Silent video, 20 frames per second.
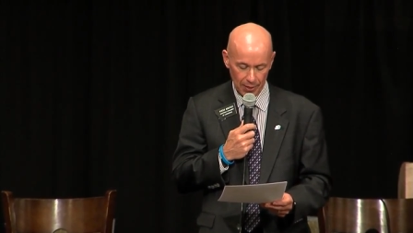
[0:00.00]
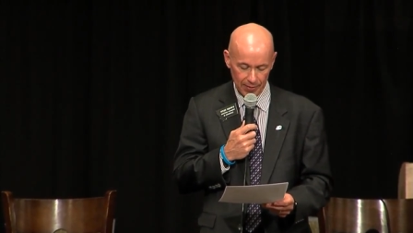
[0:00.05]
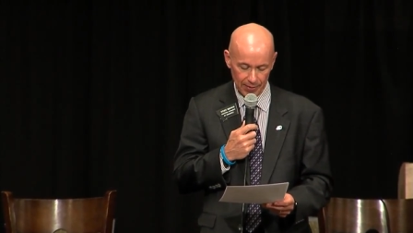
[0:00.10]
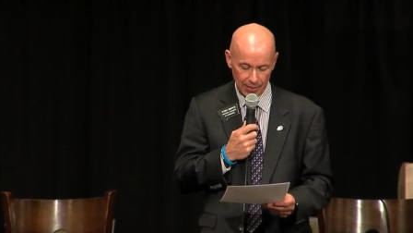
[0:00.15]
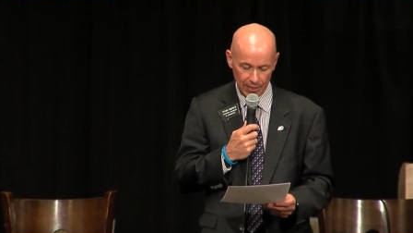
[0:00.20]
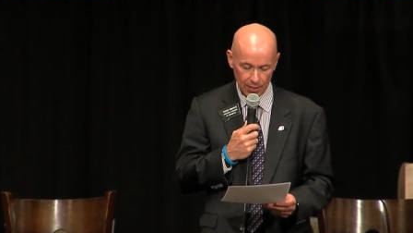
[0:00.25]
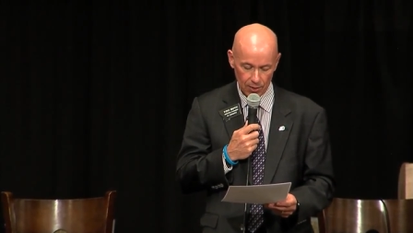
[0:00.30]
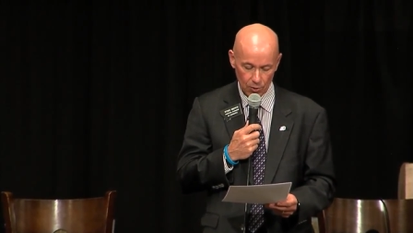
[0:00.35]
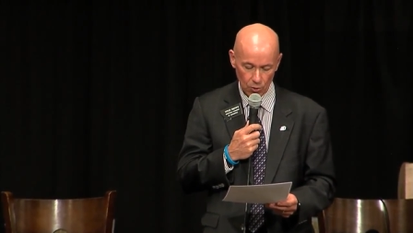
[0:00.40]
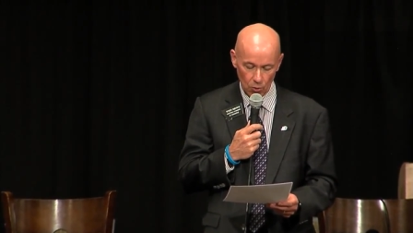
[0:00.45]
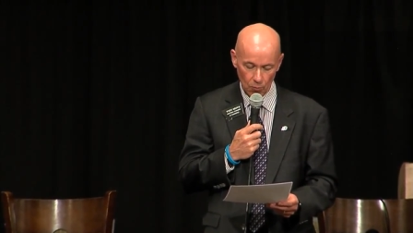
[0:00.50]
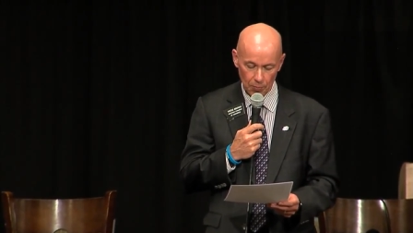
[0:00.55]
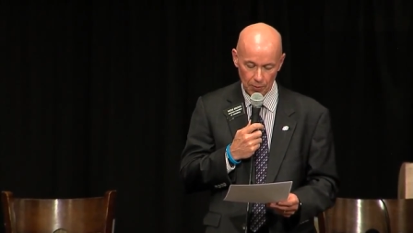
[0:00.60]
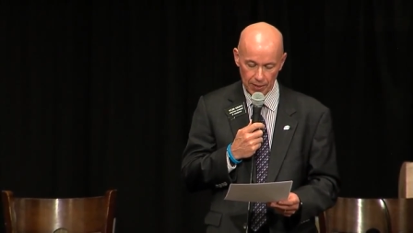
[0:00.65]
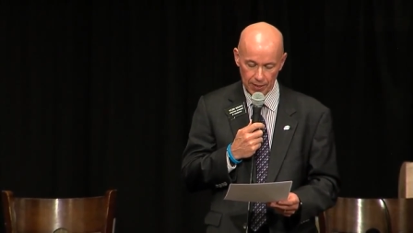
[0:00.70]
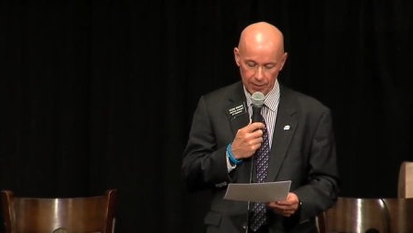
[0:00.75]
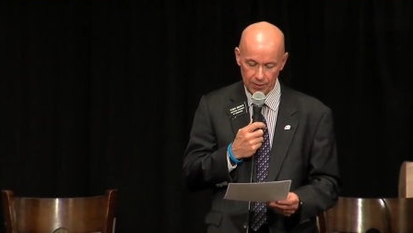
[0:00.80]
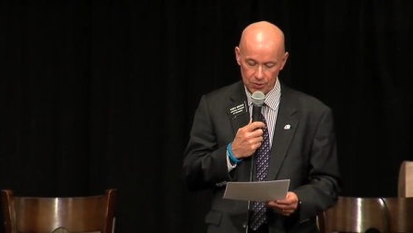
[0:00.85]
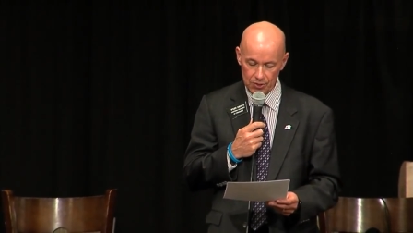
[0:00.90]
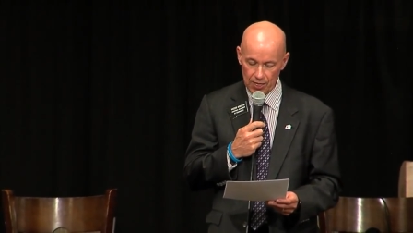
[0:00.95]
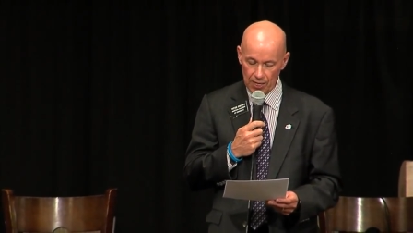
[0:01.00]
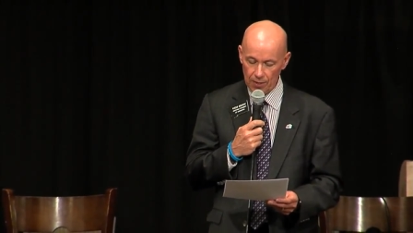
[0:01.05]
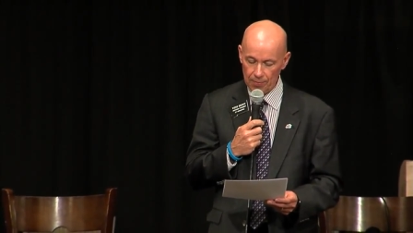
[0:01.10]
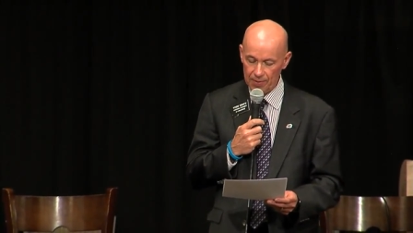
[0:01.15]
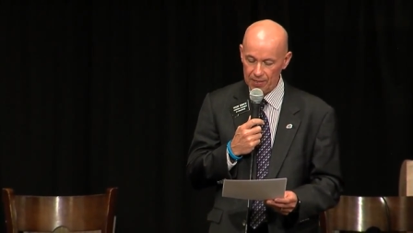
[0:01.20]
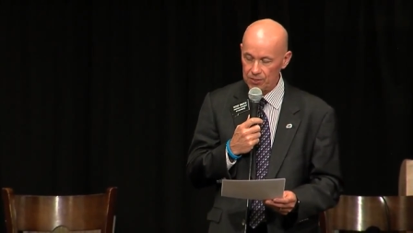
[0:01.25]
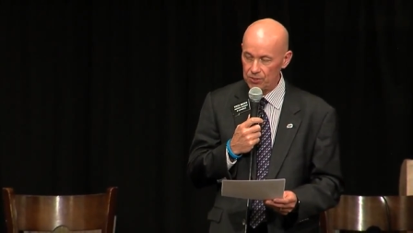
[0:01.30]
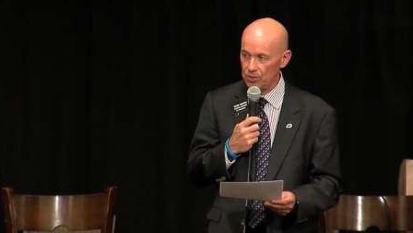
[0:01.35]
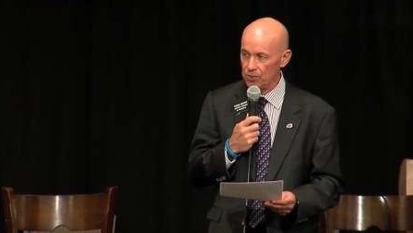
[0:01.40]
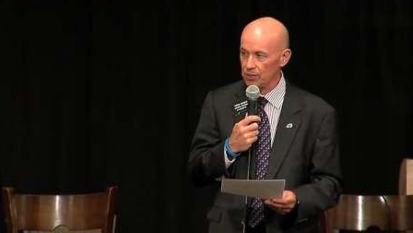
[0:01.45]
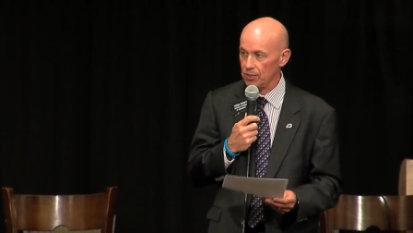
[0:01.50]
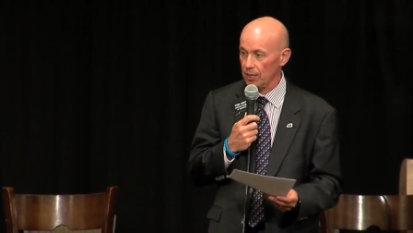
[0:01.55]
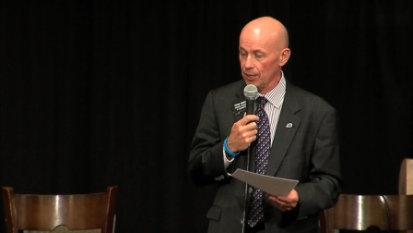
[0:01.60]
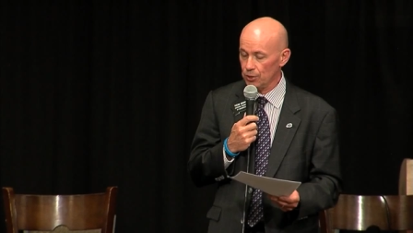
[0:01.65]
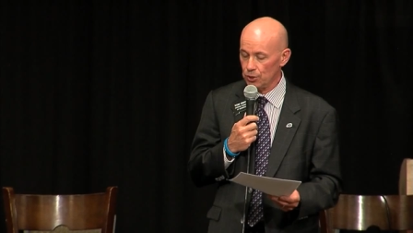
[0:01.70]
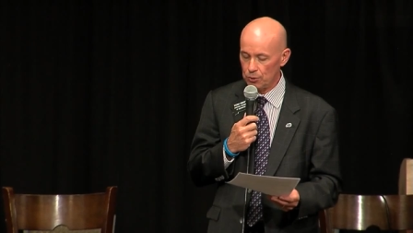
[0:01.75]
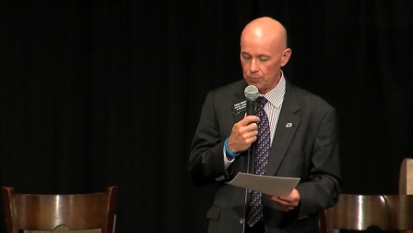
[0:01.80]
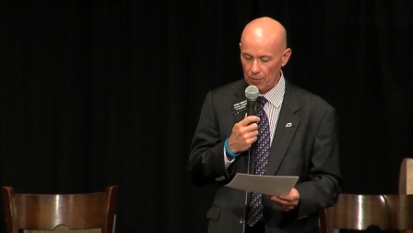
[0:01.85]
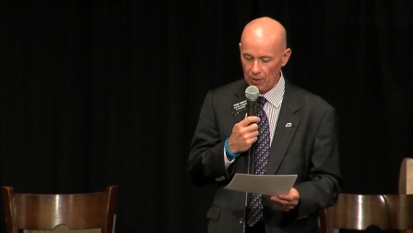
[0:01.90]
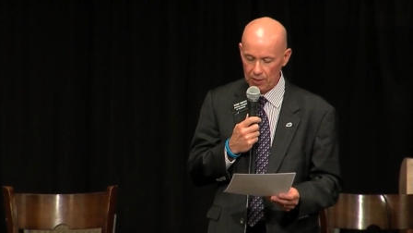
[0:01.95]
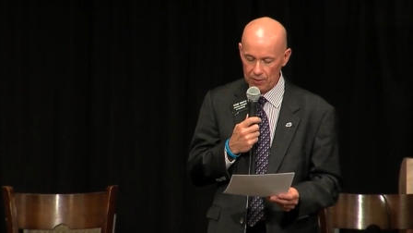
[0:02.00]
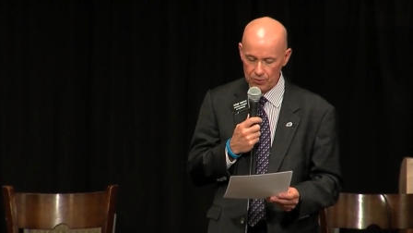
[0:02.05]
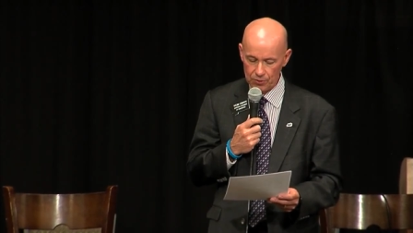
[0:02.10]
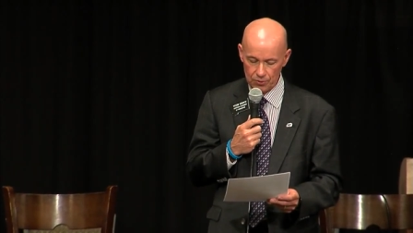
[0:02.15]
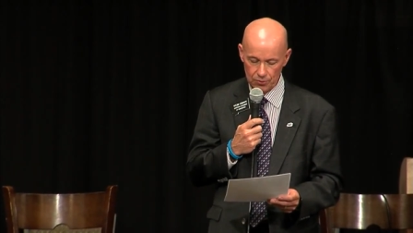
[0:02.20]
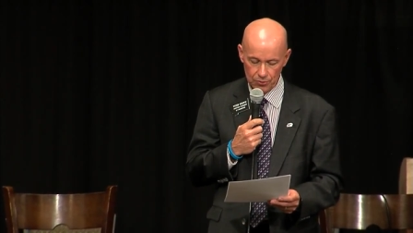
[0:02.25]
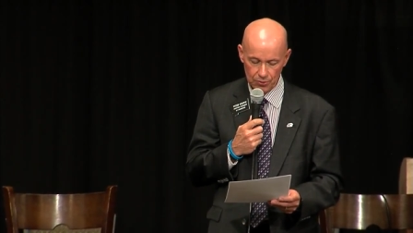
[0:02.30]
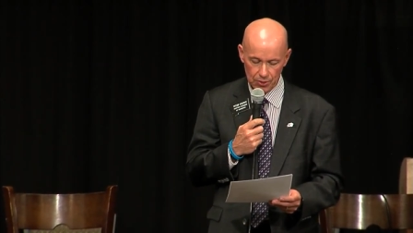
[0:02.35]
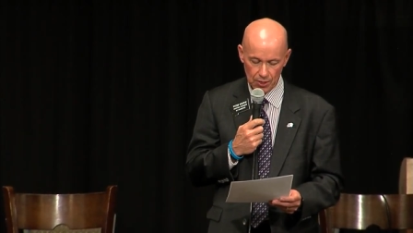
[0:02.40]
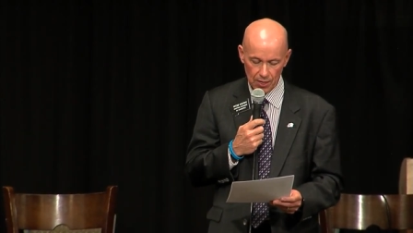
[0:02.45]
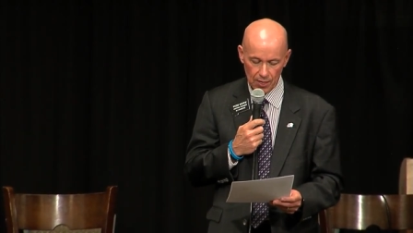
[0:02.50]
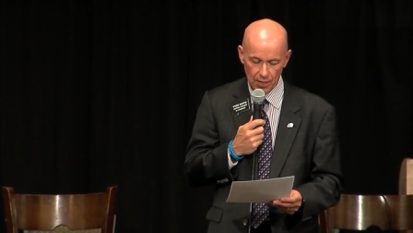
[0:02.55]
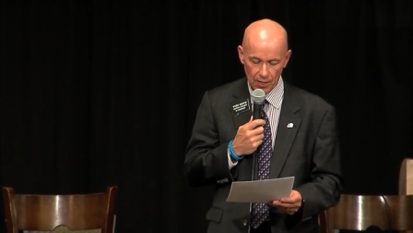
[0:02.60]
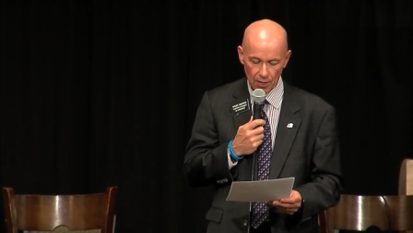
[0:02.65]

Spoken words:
And then our opening State of Business lunch sponsors